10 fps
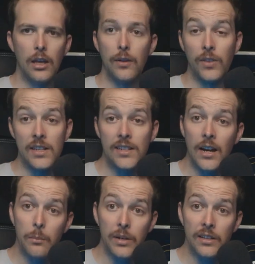If that's
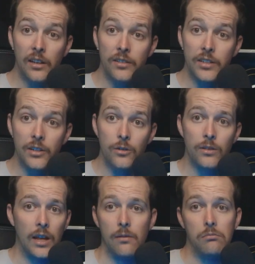not a big deal to you,
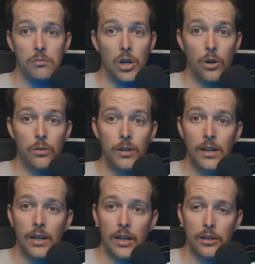then, you know,
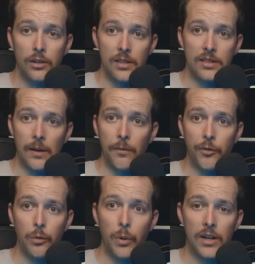you can save a
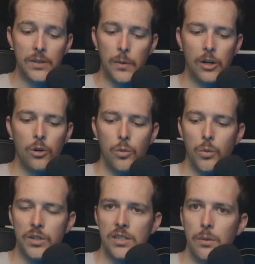few bucks by
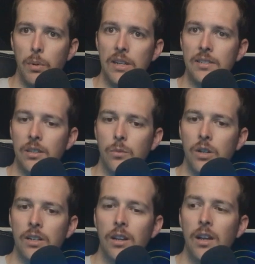going with just a baselit
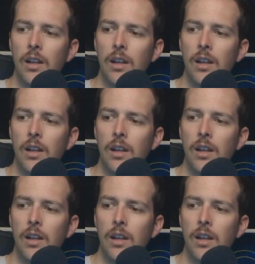one.